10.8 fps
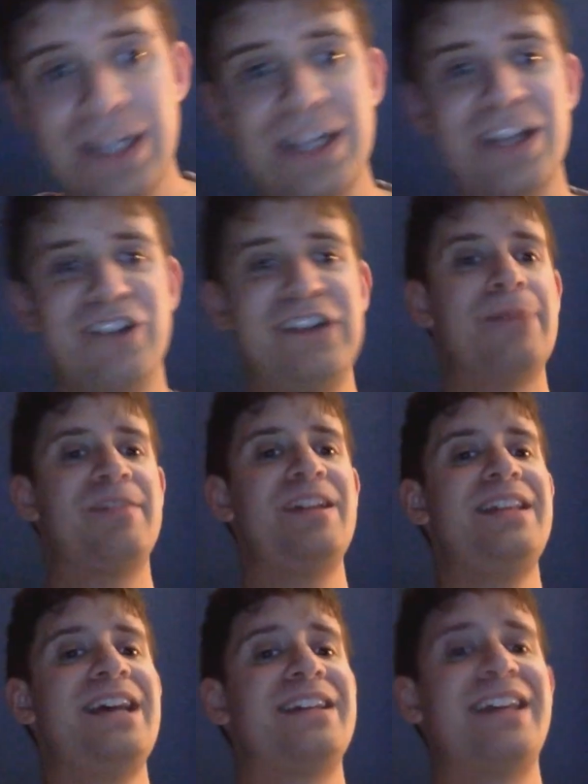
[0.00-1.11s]
She kept
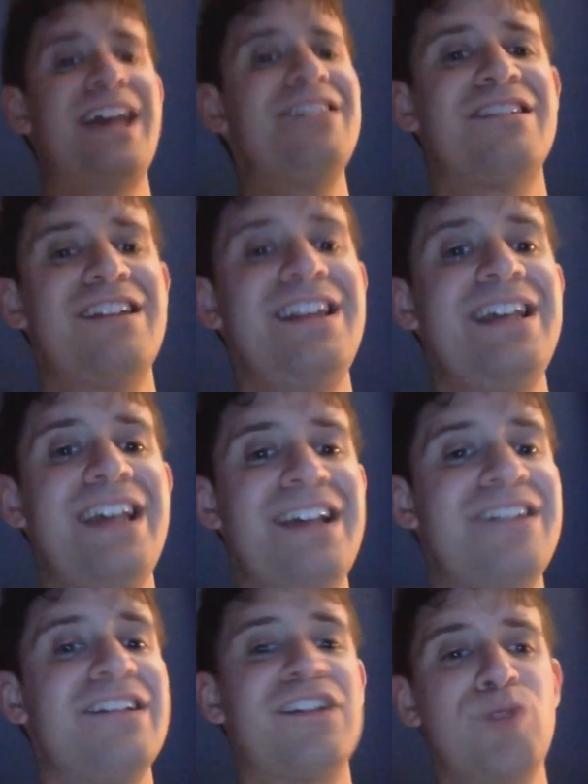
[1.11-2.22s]
saying that Kansas City
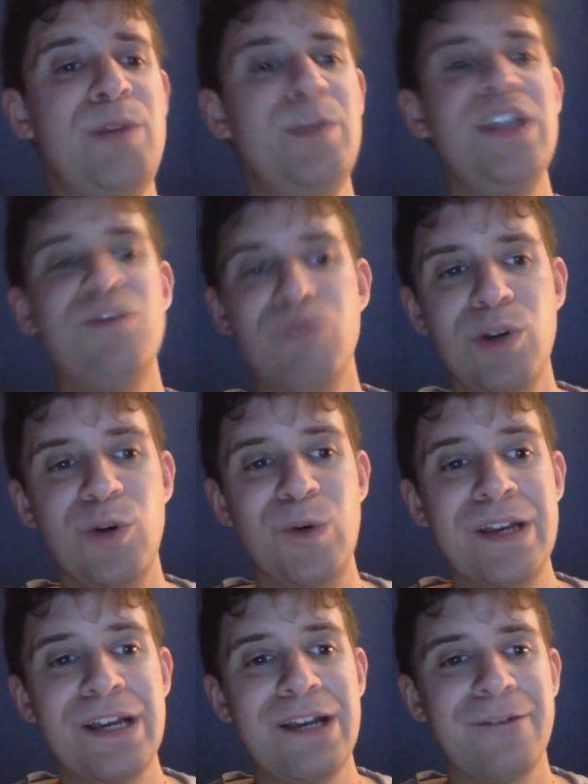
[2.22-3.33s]
is extremely rude
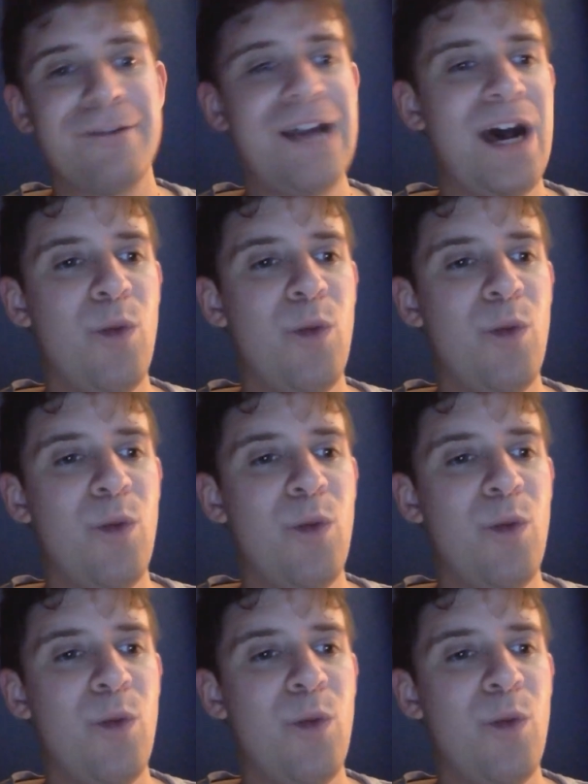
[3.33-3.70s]
for not